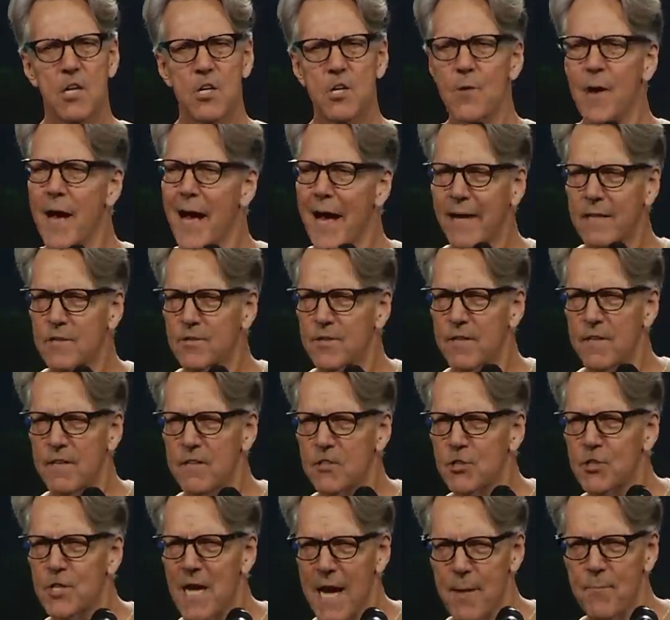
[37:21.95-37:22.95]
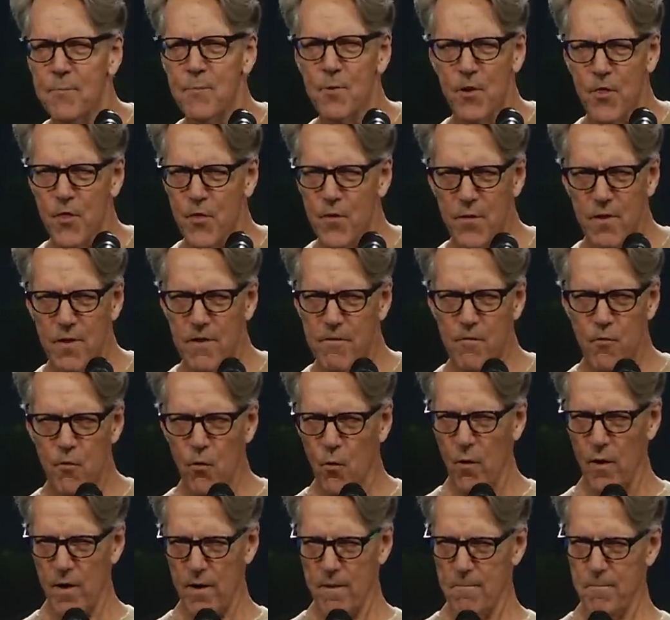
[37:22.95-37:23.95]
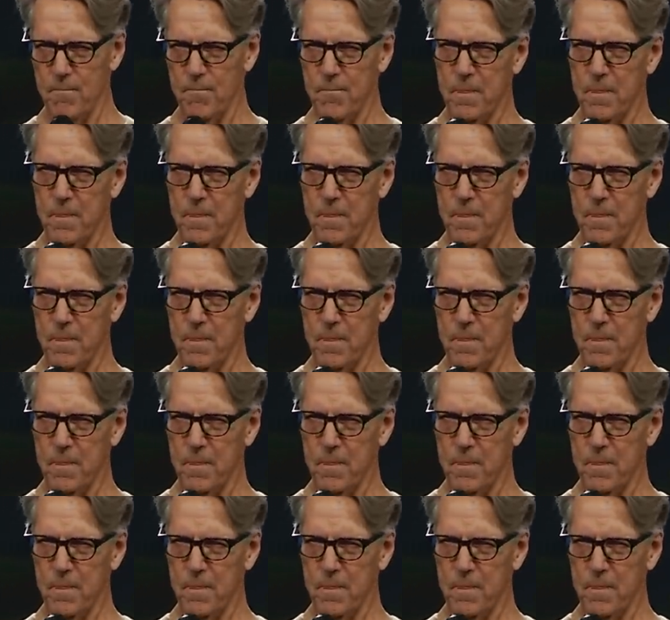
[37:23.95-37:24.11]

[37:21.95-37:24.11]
to Exodus chapter 34.